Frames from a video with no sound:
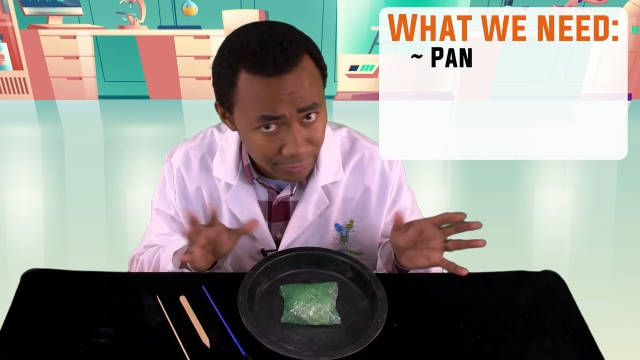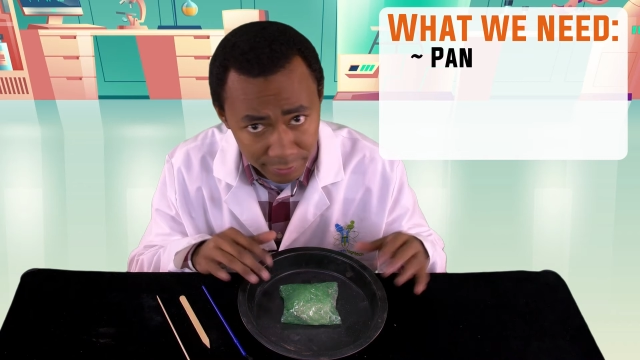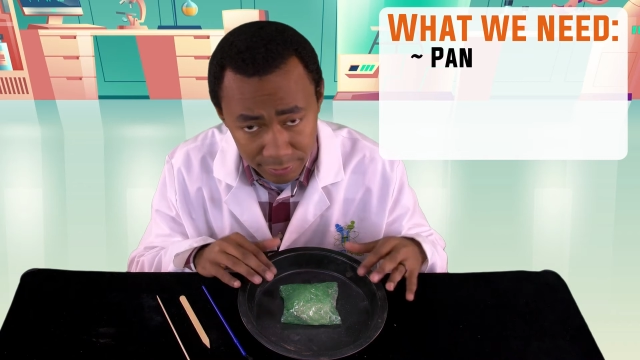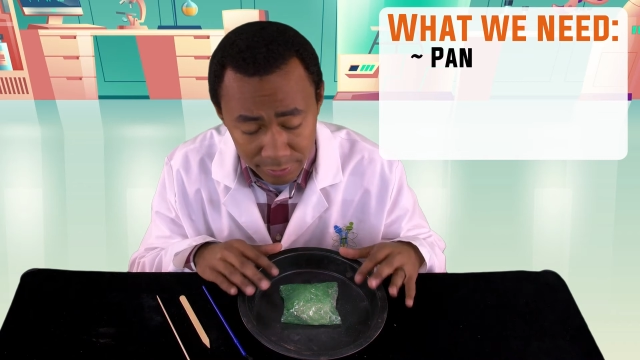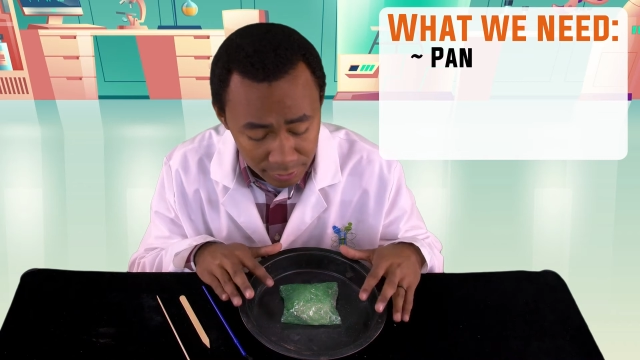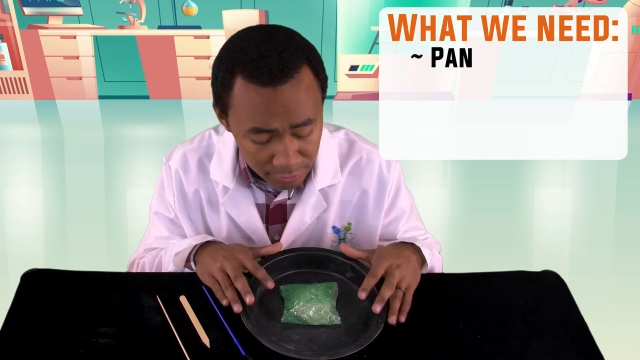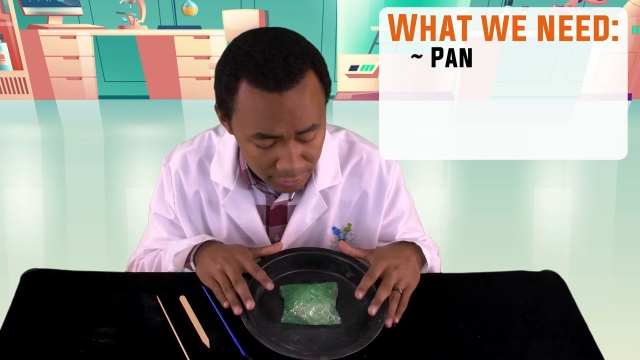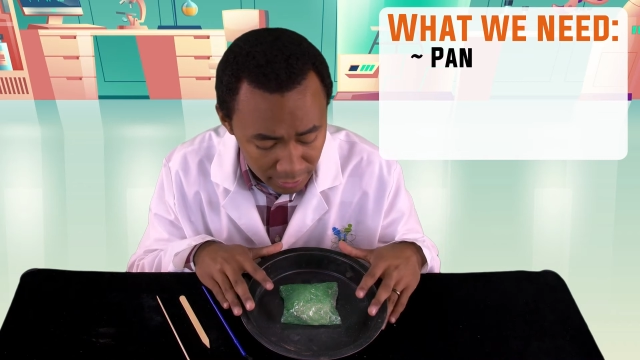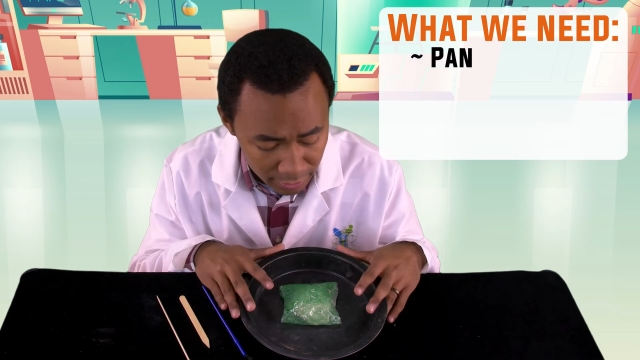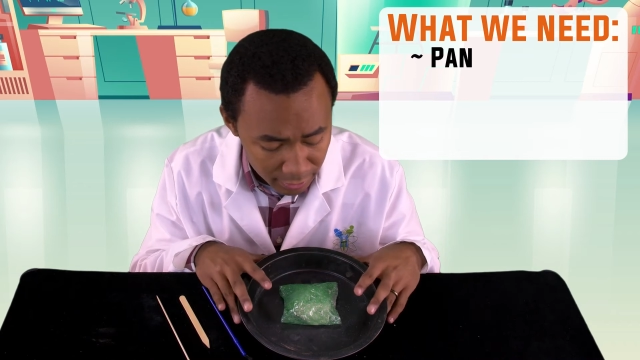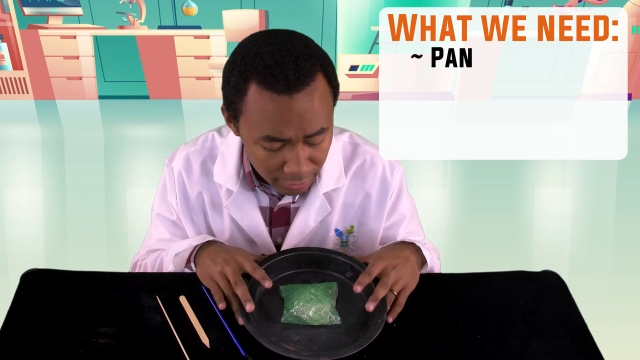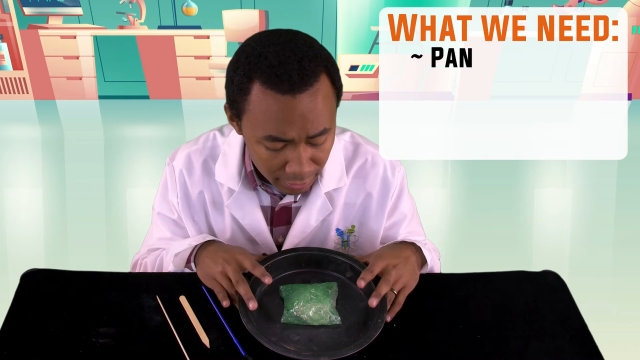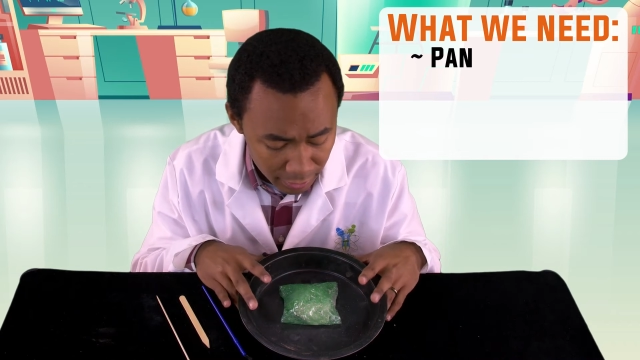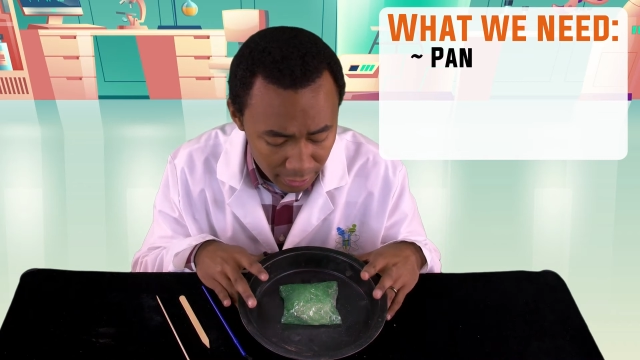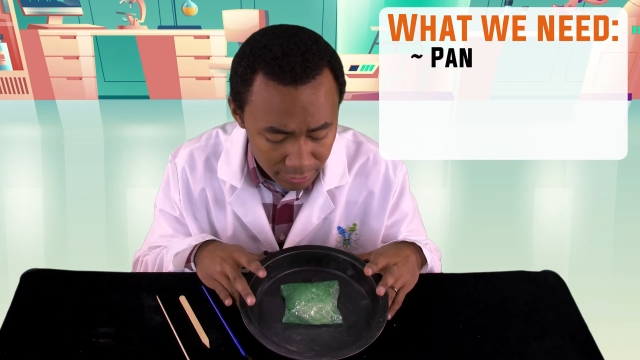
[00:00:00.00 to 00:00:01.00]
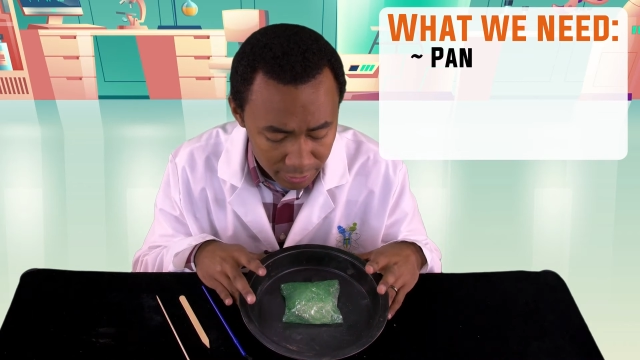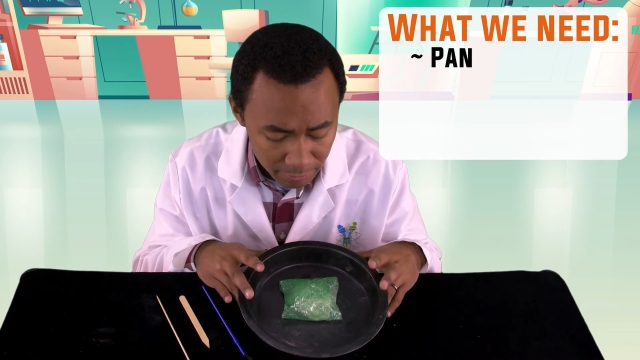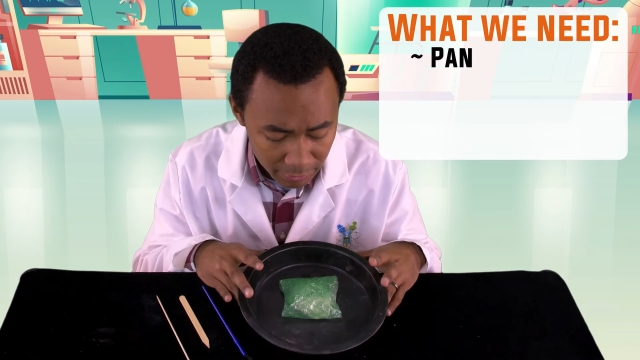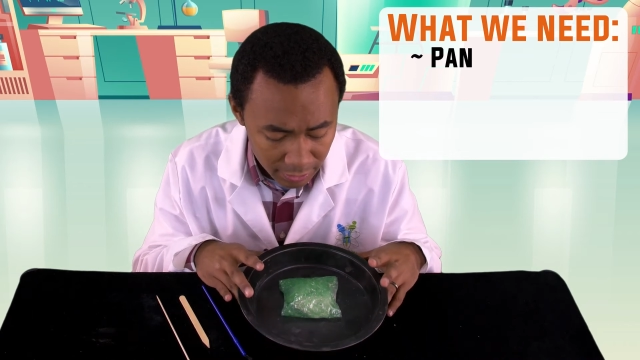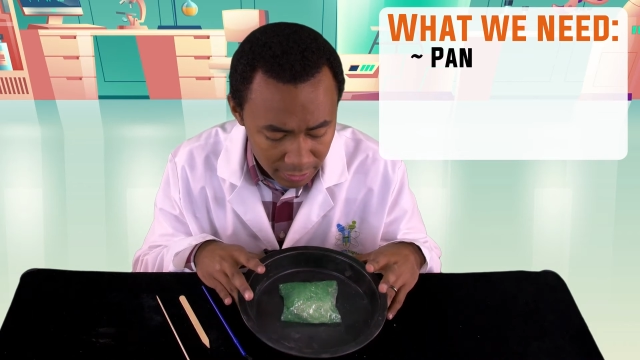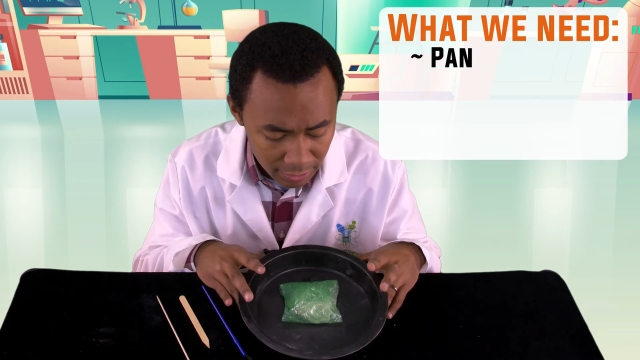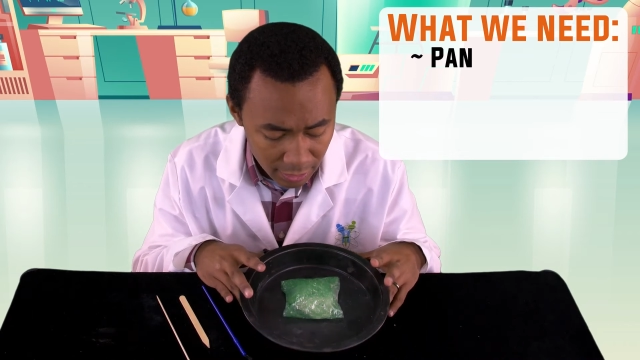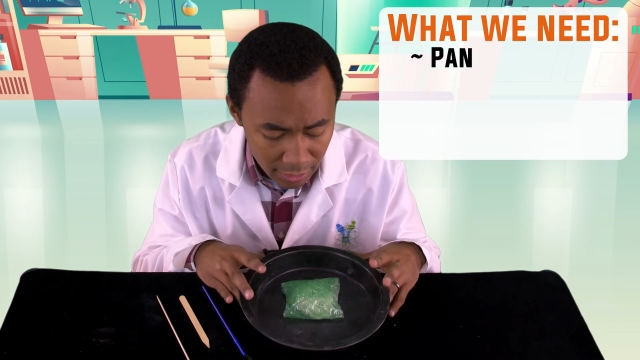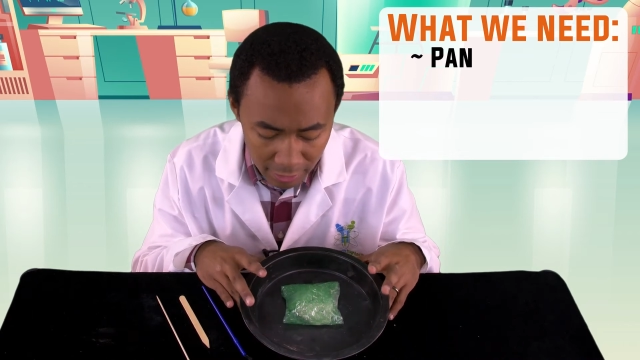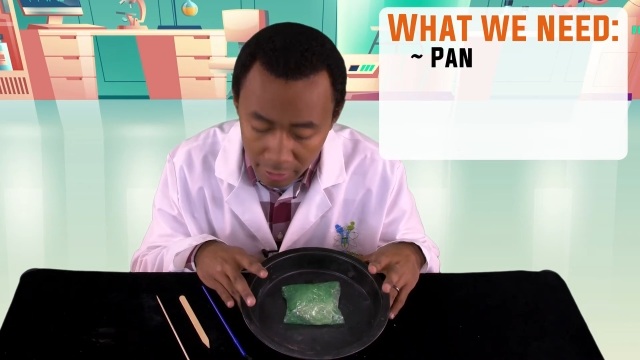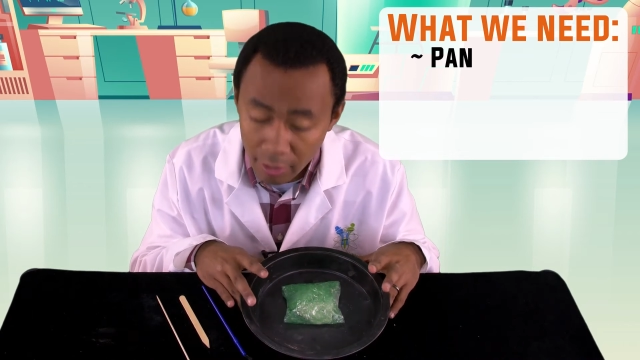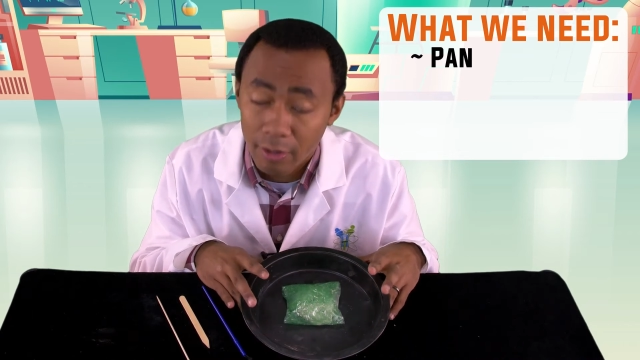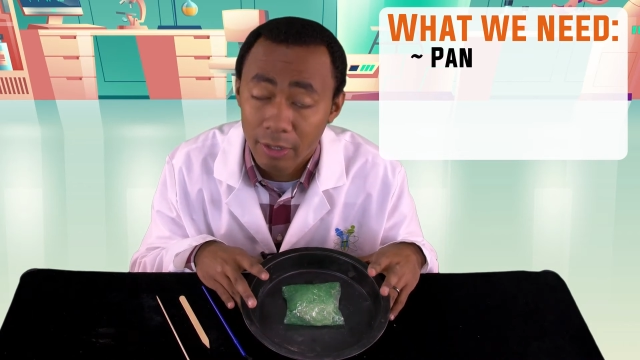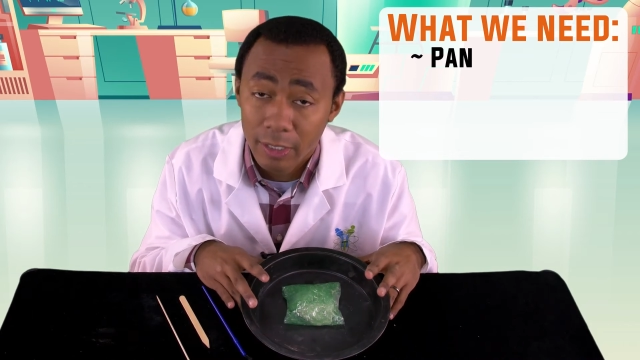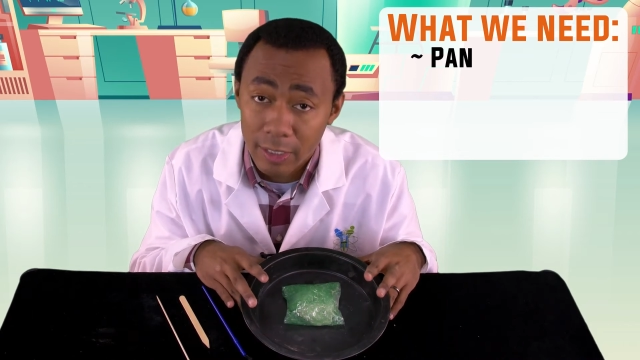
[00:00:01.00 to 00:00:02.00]
just use anything else, but the
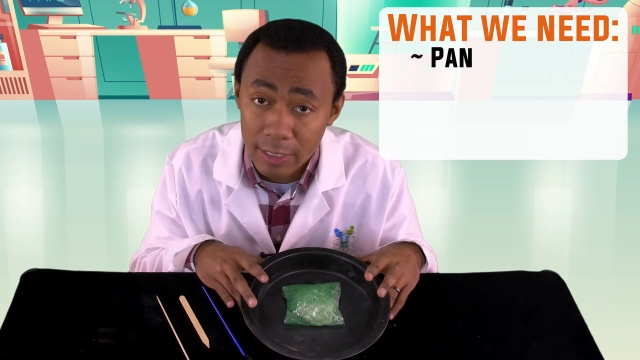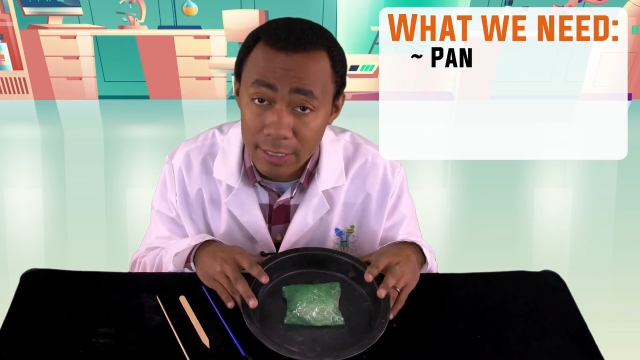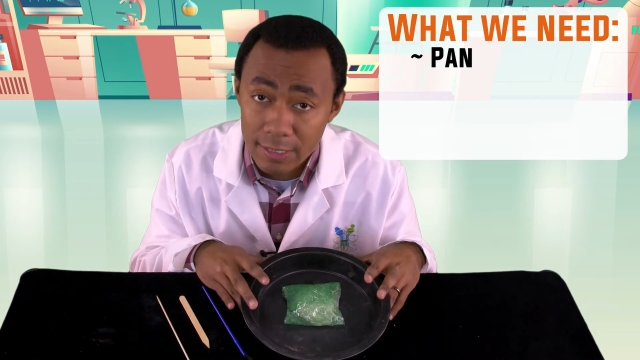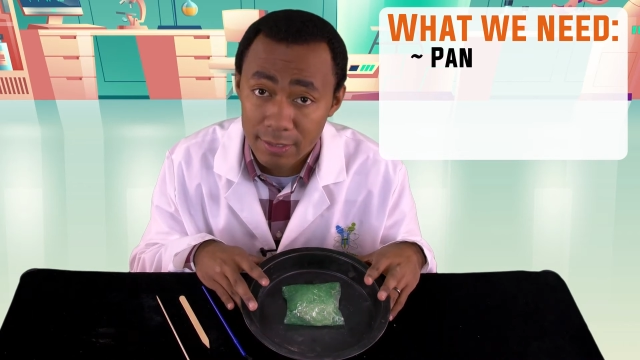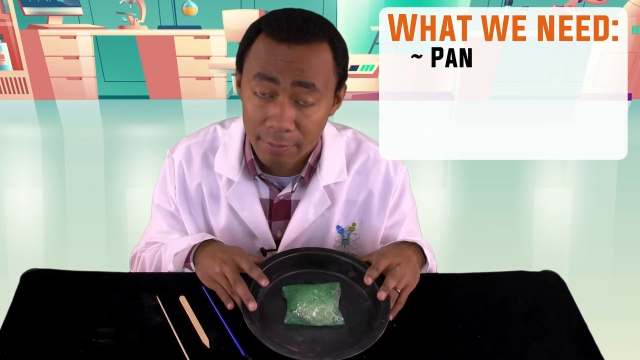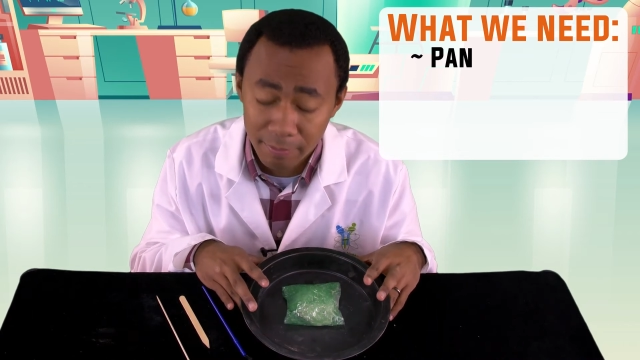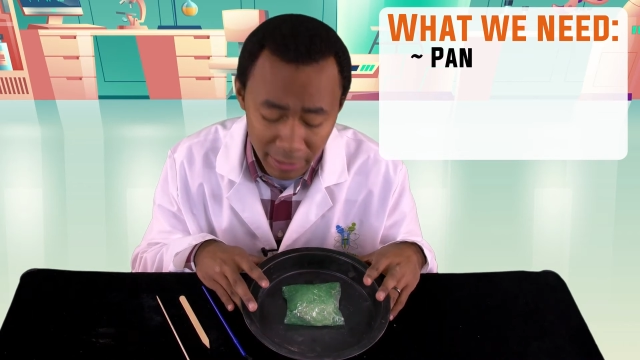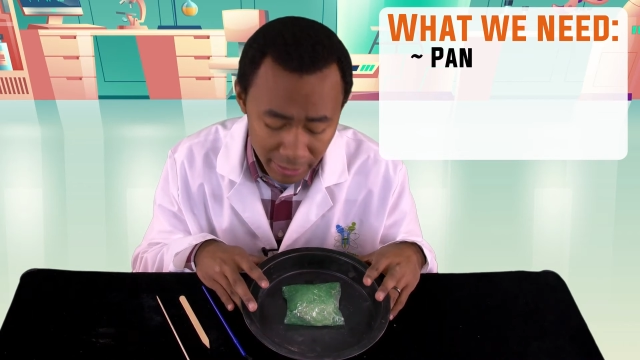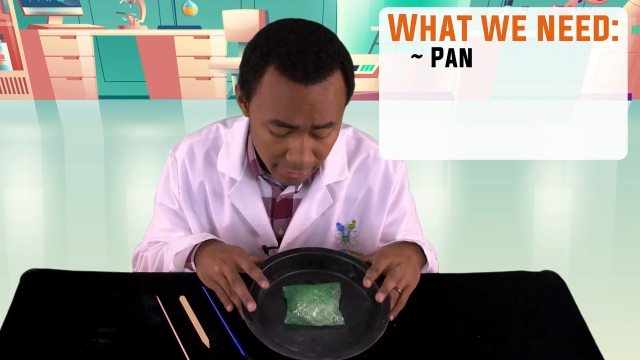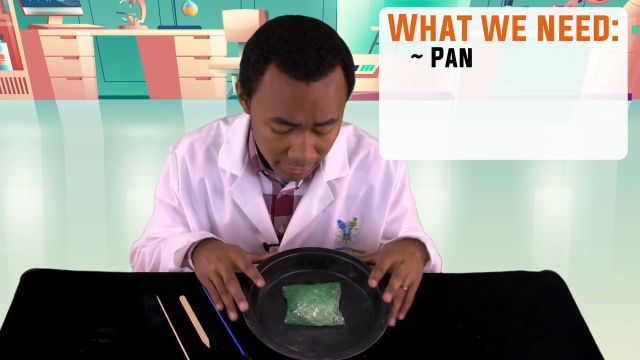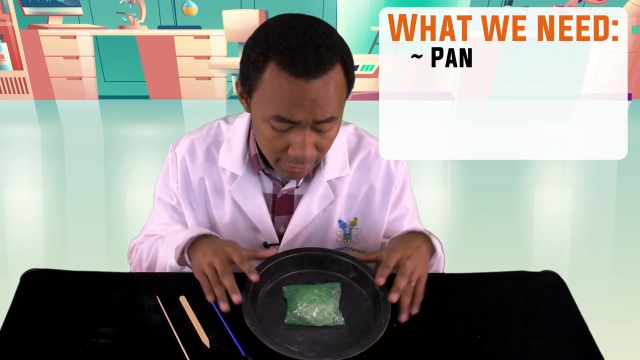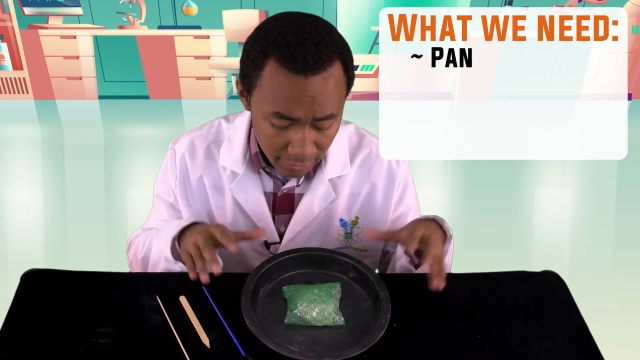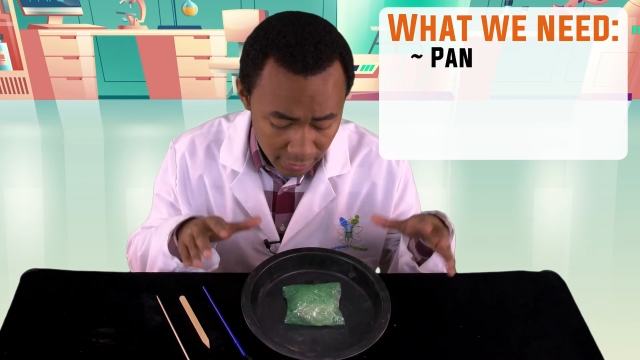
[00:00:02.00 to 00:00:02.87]
harder it is, the better.